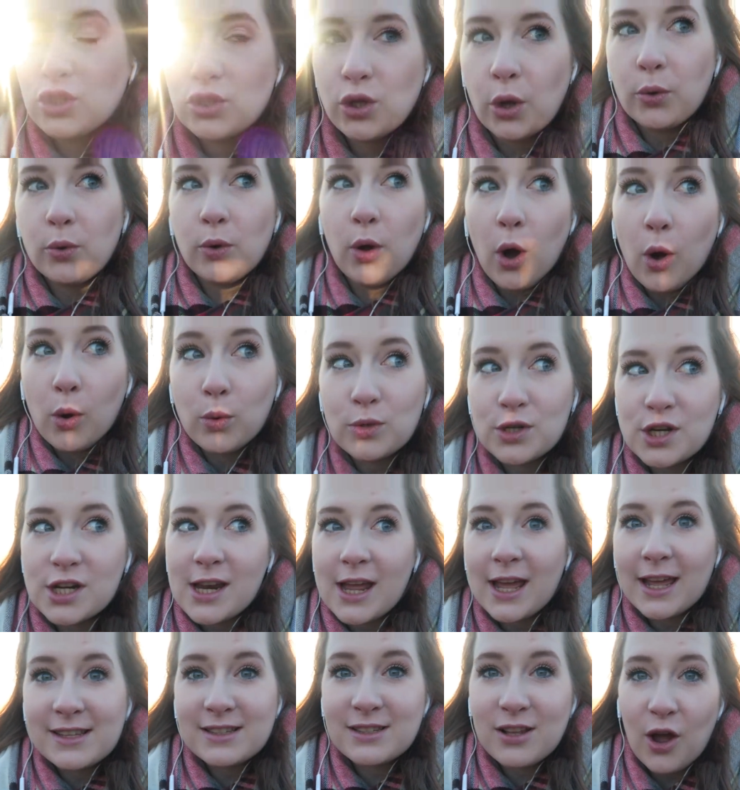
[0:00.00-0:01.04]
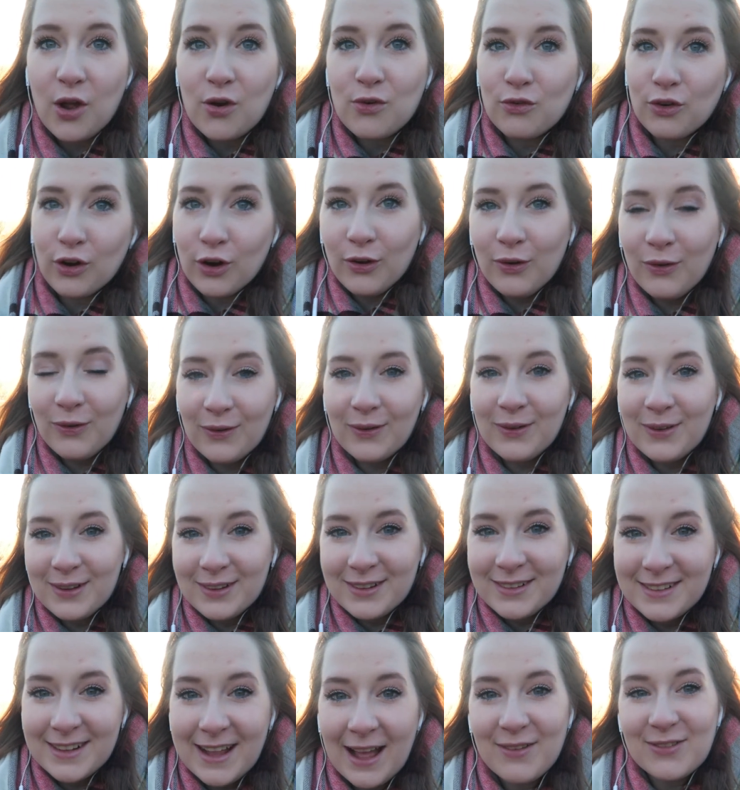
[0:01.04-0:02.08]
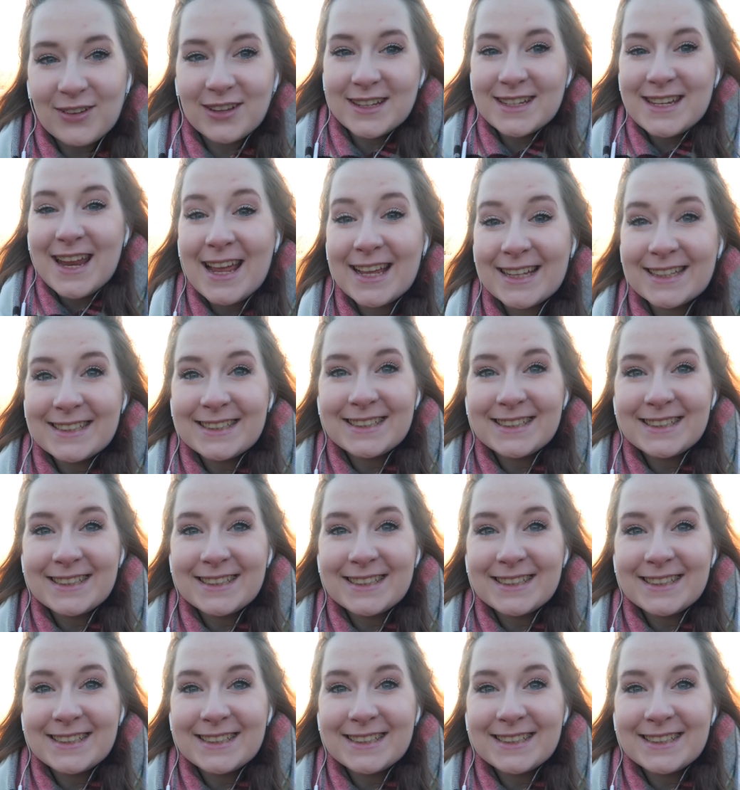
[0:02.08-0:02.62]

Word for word: So cold today, it's unreal. Have a good day.